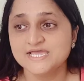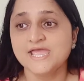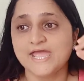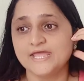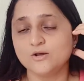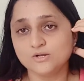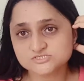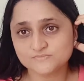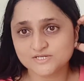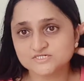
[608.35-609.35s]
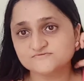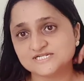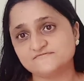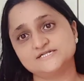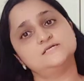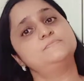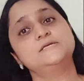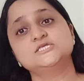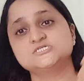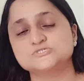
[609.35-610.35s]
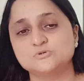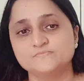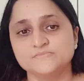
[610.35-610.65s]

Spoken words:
And also because we live at the beach, so